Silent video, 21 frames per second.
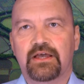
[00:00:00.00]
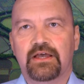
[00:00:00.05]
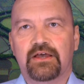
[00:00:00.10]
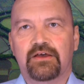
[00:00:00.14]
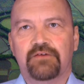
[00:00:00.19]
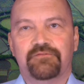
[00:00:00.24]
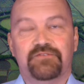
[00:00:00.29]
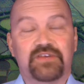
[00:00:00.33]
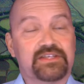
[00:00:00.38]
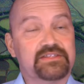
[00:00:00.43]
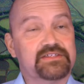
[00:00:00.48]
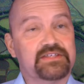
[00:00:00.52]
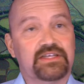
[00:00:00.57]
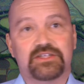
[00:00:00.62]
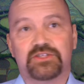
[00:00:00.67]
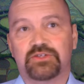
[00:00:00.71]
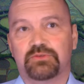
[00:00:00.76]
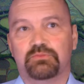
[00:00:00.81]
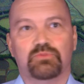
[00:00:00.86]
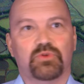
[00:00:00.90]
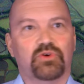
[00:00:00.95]
fixed
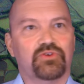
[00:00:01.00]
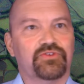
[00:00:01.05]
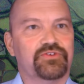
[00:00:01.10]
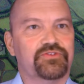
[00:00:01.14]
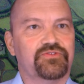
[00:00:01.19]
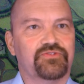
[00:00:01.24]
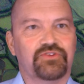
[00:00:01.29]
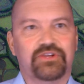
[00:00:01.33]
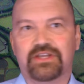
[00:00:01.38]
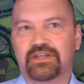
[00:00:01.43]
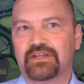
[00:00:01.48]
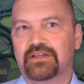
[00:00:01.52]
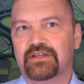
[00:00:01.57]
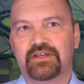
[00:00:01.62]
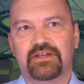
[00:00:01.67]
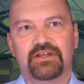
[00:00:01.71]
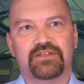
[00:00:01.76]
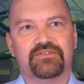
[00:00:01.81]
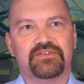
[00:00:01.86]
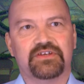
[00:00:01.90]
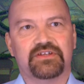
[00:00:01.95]
session monitoring,
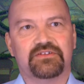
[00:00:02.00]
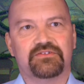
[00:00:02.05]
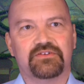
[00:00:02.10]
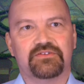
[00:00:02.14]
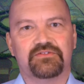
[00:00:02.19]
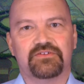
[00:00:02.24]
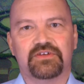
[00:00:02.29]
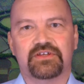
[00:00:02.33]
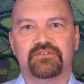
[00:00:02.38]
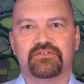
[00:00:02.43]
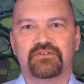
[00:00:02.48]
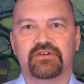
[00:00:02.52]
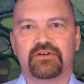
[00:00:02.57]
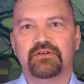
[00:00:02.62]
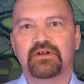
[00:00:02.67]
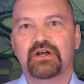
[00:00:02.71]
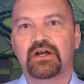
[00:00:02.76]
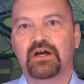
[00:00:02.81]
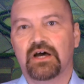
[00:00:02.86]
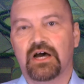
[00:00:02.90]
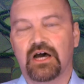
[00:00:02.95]
etc.,
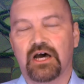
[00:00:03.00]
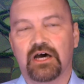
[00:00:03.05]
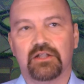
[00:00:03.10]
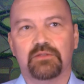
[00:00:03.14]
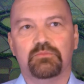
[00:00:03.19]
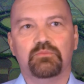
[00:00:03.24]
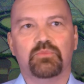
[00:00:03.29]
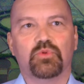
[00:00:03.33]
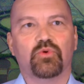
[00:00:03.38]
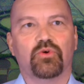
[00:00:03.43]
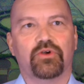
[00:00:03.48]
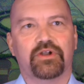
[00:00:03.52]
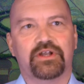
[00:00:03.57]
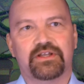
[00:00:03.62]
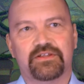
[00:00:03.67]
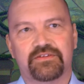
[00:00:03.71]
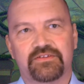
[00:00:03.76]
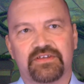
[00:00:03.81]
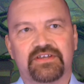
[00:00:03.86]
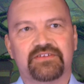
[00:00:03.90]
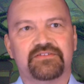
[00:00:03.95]
onboarding,
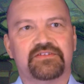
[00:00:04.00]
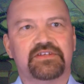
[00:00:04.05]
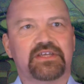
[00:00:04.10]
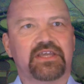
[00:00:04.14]
testing